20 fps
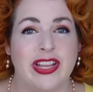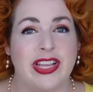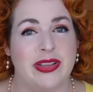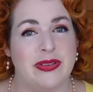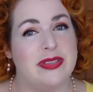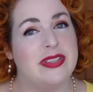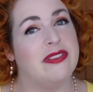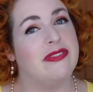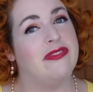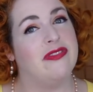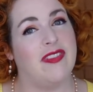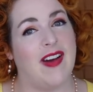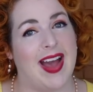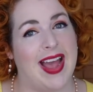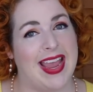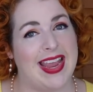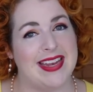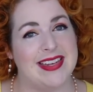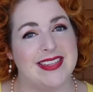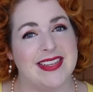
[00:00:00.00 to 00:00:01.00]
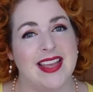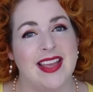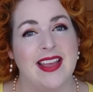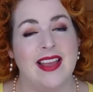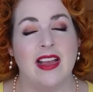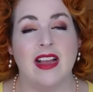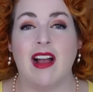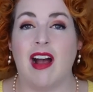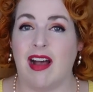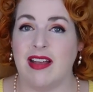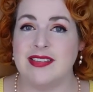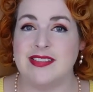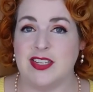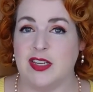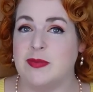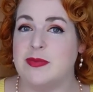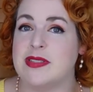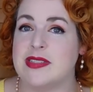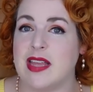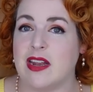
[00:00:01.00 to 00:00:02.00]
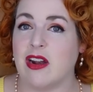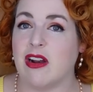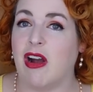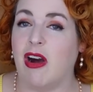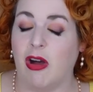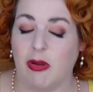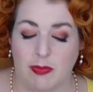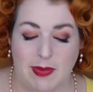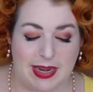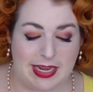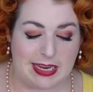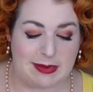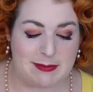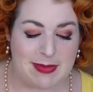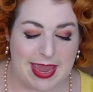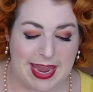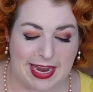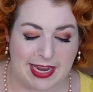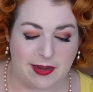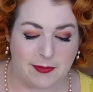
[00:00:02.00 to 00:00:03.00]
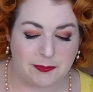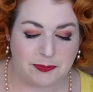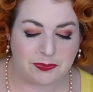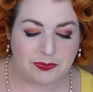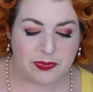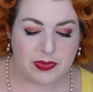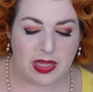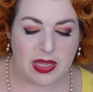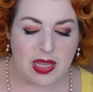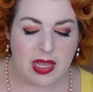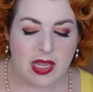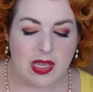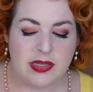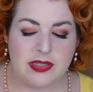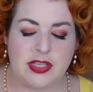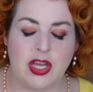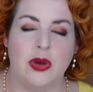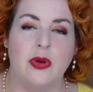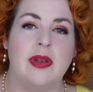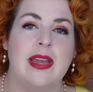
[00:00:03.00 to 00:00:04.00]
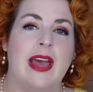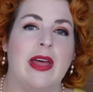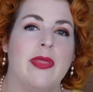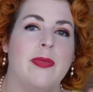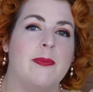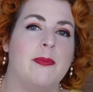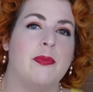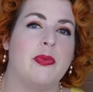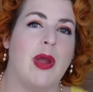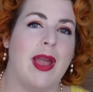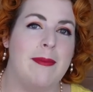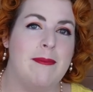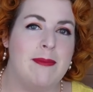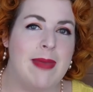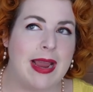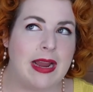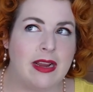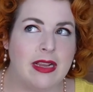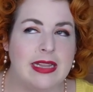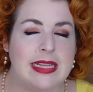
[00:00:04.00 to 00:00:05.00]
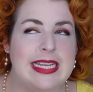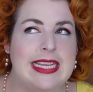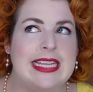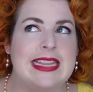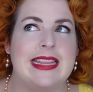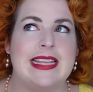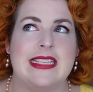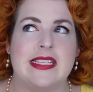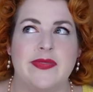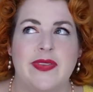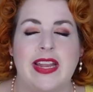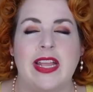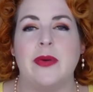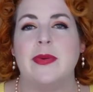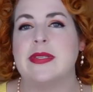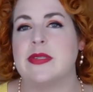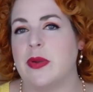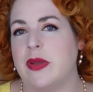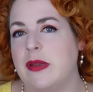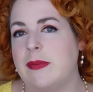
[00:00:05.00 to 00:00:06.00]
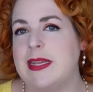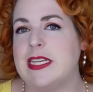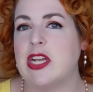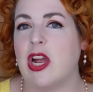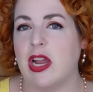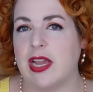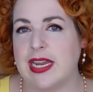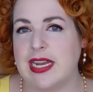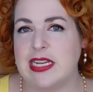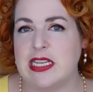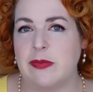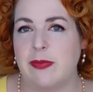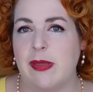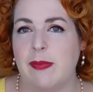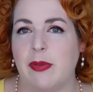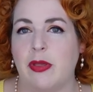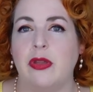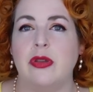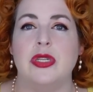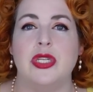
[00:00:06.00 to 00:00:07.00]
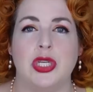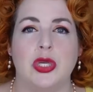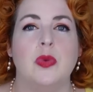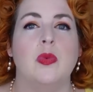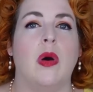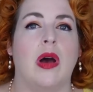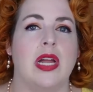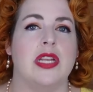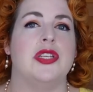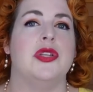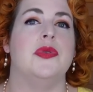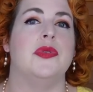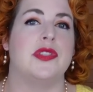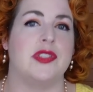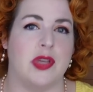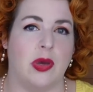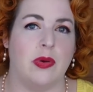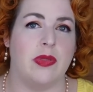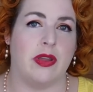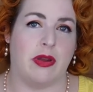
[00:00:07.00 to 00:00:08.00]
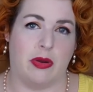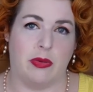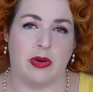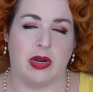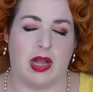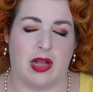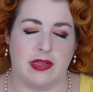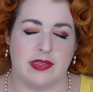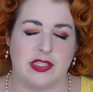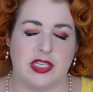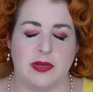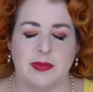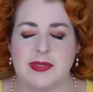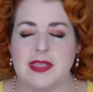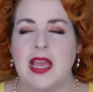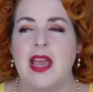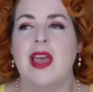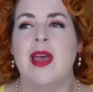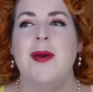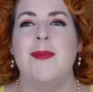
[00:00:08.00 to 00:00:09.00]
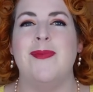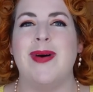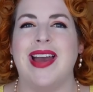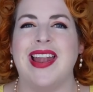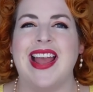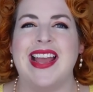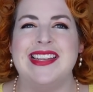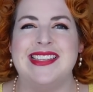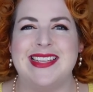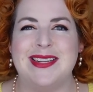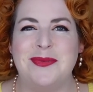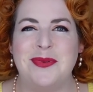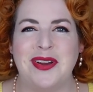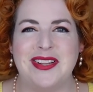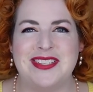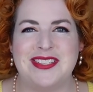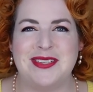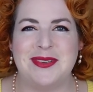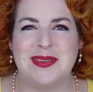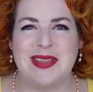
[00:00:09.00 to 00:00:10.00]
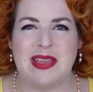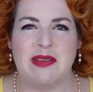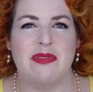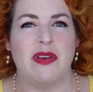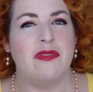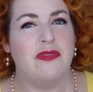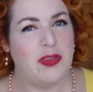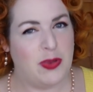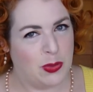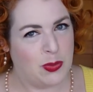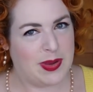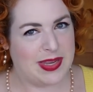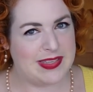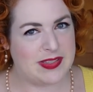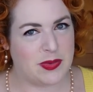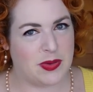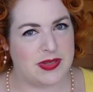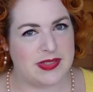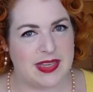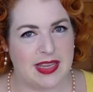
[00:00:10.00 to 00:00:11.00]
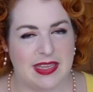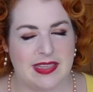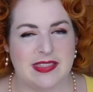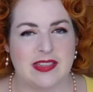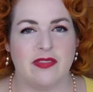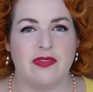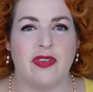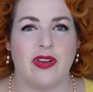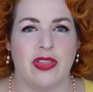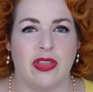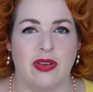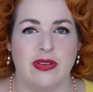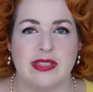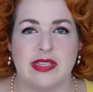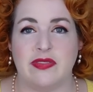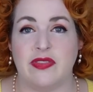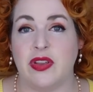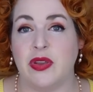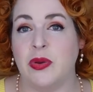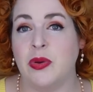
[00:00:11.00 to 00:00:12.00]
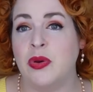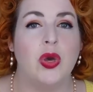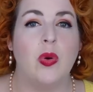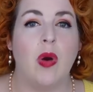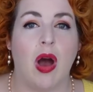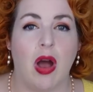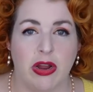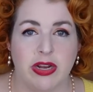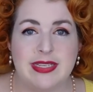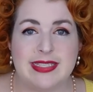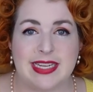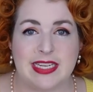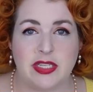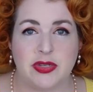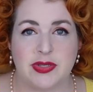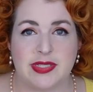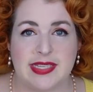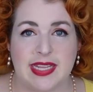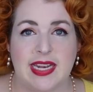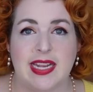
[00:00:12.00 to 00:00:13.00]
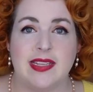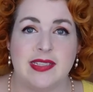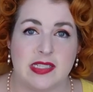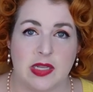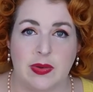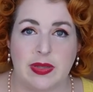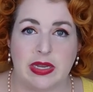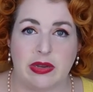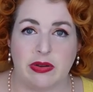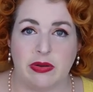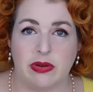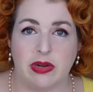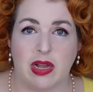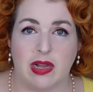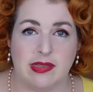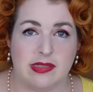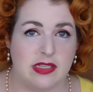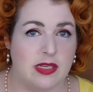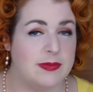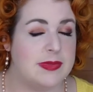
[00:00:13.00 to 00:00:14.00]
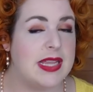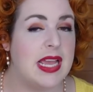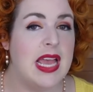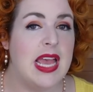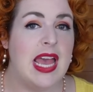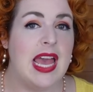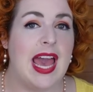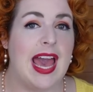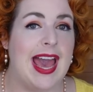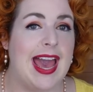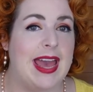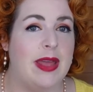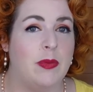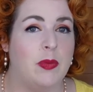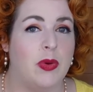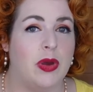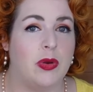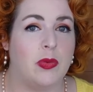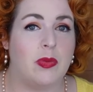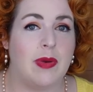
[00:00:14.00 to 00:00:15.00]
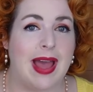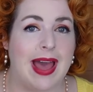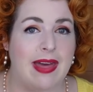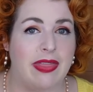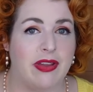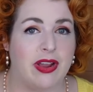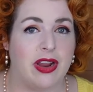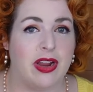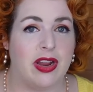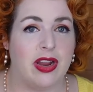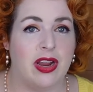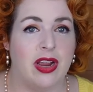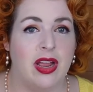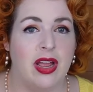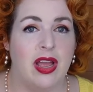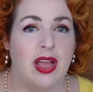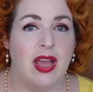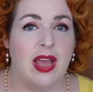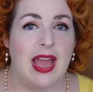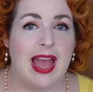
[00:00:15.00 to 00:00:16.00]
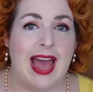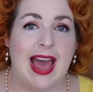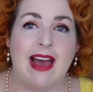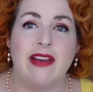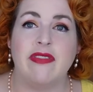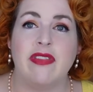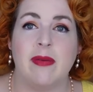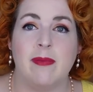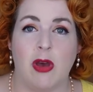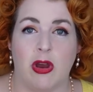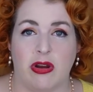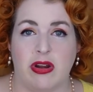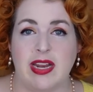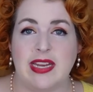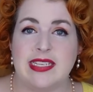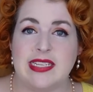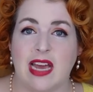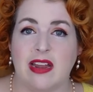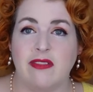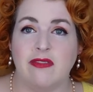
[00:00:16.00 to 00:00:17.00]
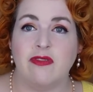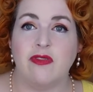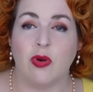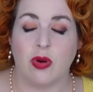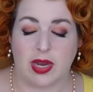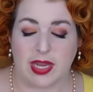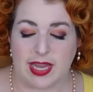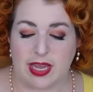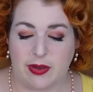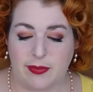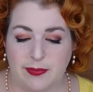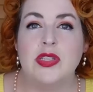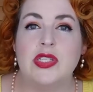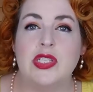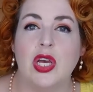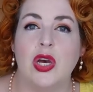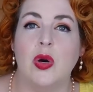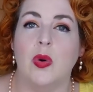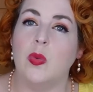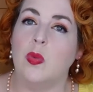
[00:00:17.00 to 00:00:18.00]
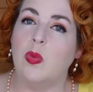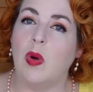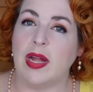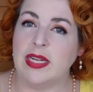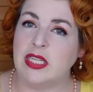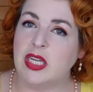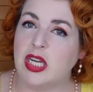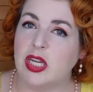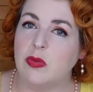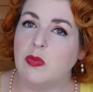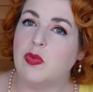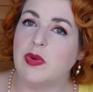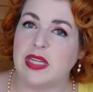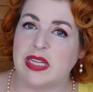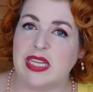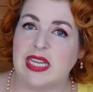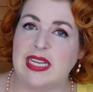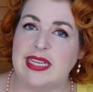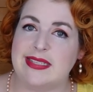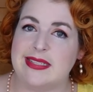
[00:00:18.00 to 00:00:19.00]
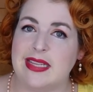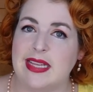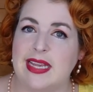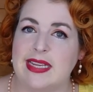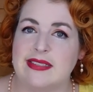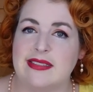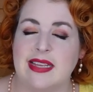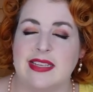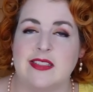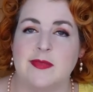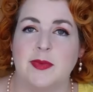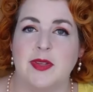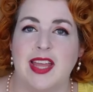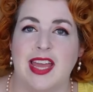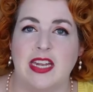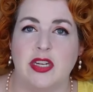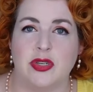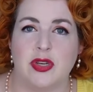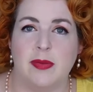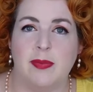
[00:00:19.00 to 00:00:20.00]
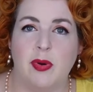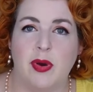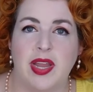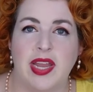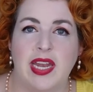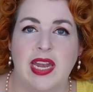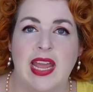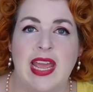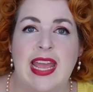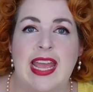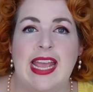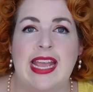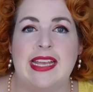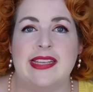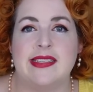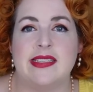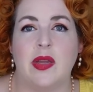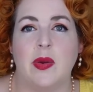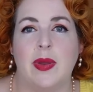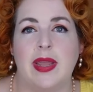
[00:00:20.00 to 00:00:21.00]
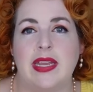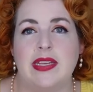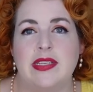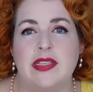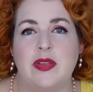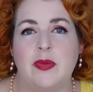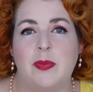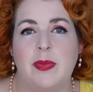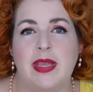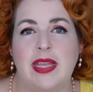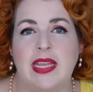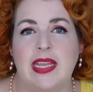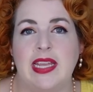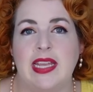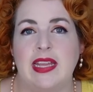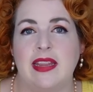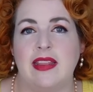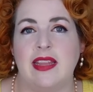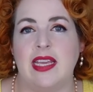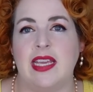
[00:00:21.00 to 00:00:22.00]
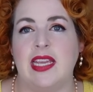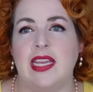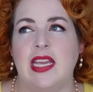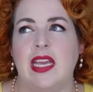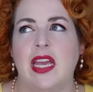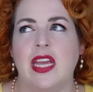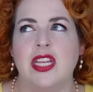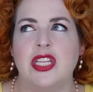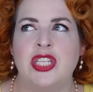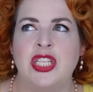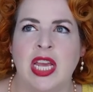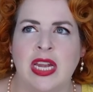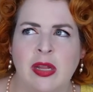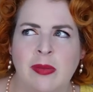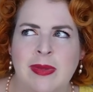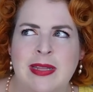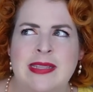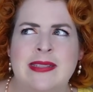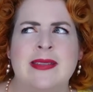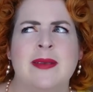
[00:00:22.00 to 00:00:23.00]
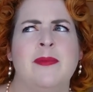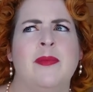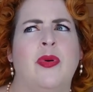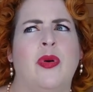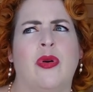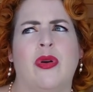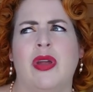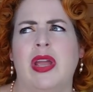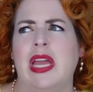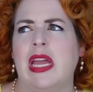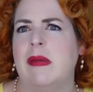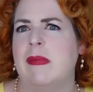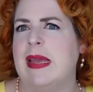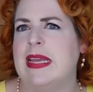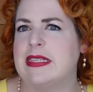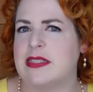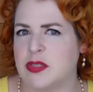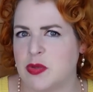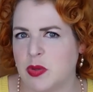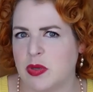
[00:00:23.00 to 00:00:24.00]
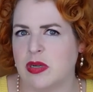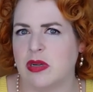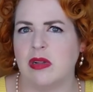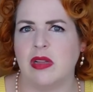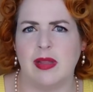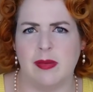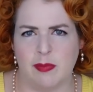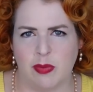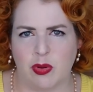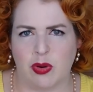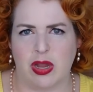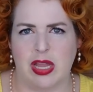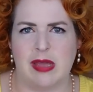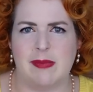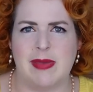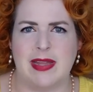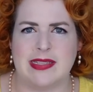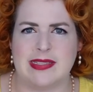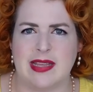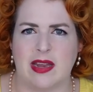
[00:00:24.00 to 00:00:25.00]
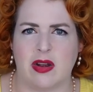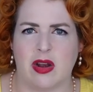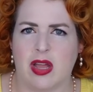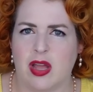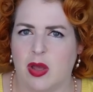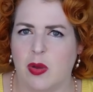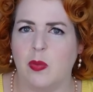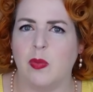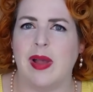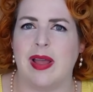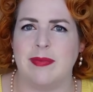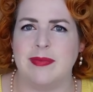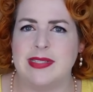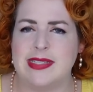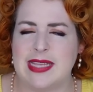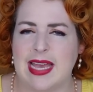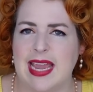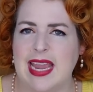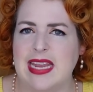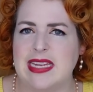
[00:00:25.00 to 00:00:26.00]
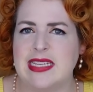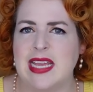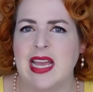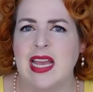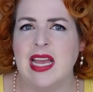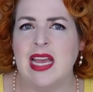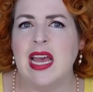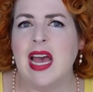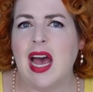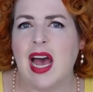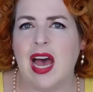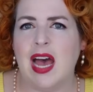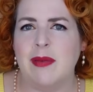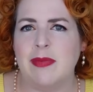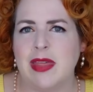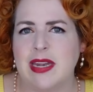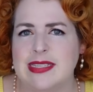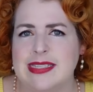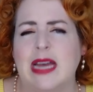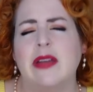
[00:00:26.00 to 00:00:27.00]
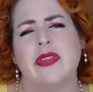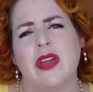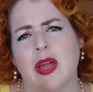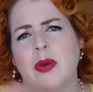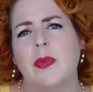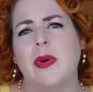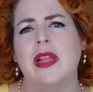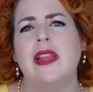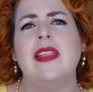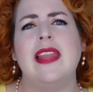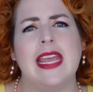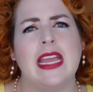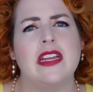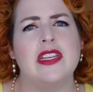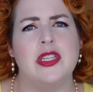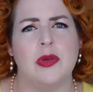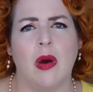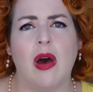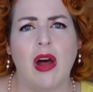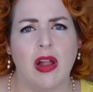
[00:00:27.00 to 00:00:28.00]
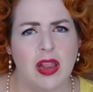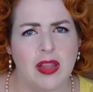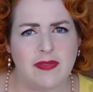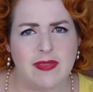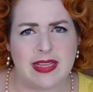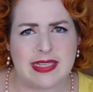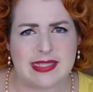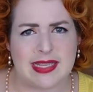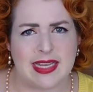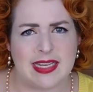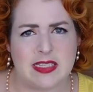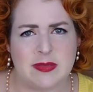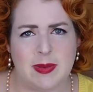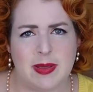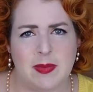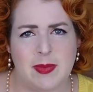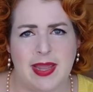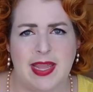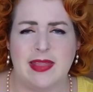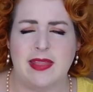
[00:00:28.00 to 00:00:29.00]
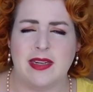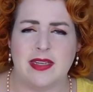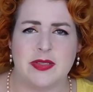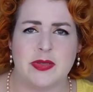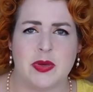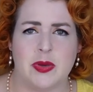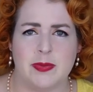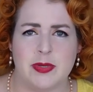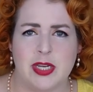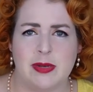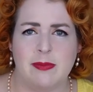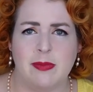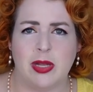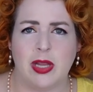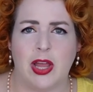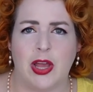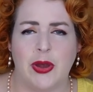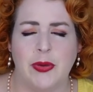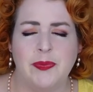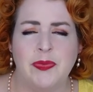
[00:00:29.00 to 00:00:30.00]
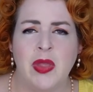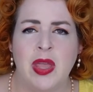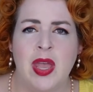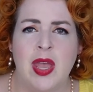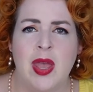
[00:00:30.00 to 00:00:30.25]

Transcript: you to find costumes that are already made. So now primarily this video is going to be targeted to people who do want to sew their own costumes, but I did want to give a few resources for those of you who aren't interested in sewing your own costumes and would rather have them already done for you. So one good, really easily accessible entry point is going to be the Gentleman's Emporium, Historical Emporium, etc. website um, that is out there. I will link to all of these links, by the way, in the description below.